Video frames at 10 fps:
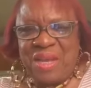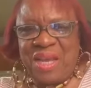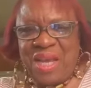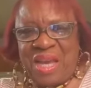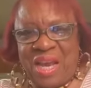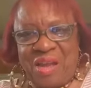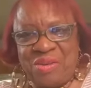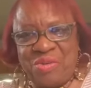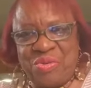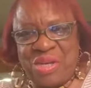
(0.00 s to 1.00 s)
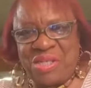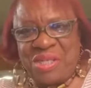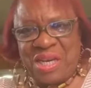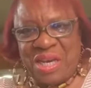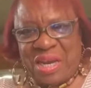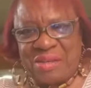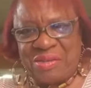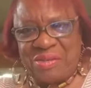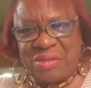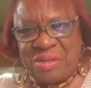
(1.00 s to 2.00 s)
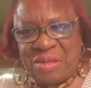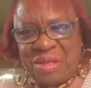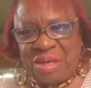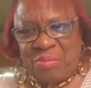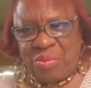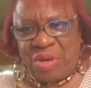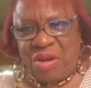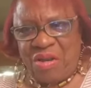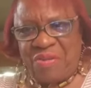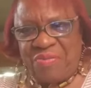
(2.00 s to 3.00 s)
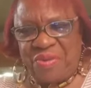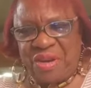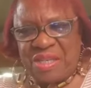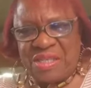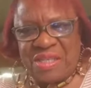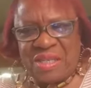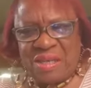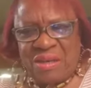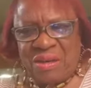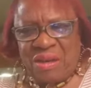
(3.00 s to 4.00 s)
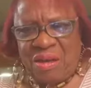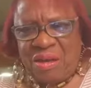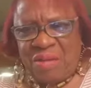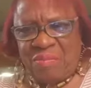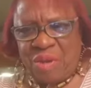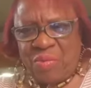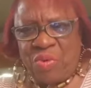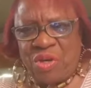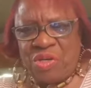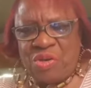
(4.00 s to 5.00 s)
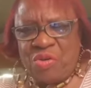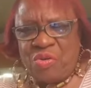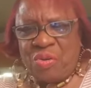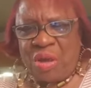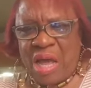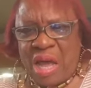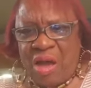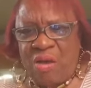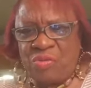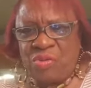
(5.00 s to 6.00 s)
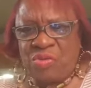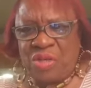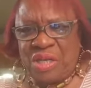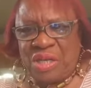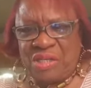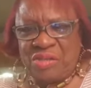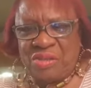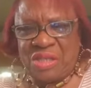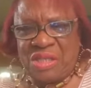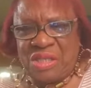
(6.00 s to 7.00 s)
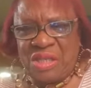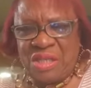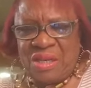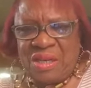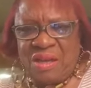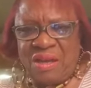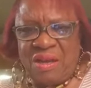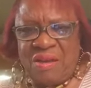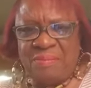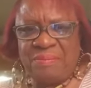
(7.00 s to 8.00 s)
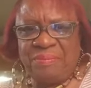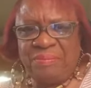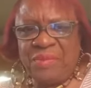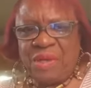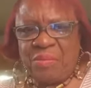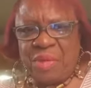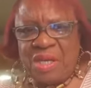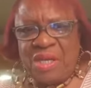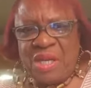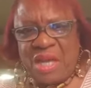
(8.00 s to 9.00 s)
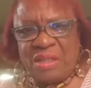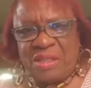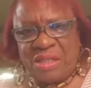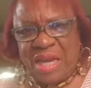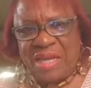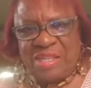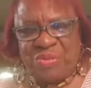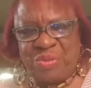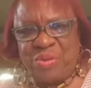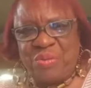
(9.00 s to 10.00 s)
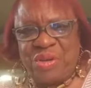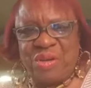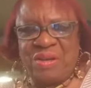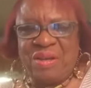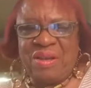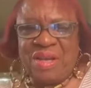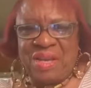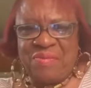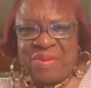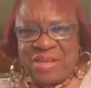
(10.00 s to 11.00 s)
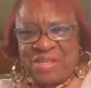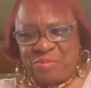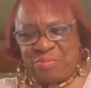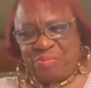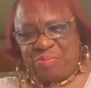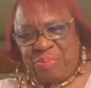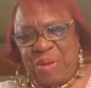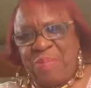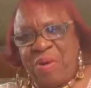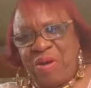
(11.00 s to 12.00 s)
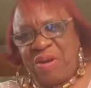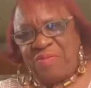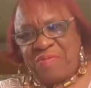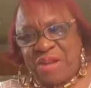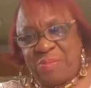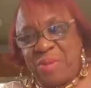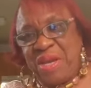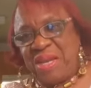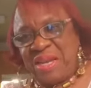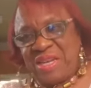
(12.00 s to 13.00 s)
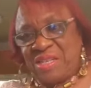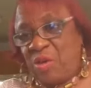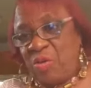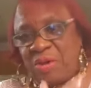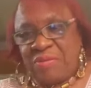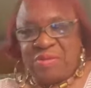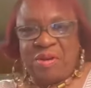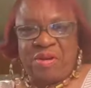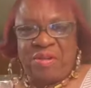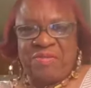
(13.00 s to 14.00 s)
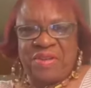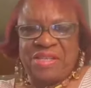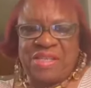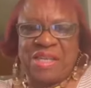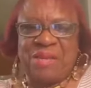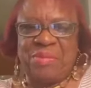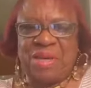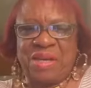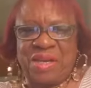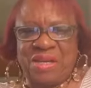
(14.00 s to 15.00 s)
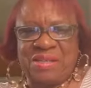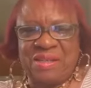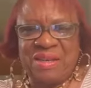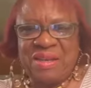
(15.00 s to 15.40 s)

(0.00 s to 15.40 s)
And I'll do question and answers. Bring all your friends that want to know how to get into this um, $1 million status where we're invest people are millionaires or whoever are investing in millionaires.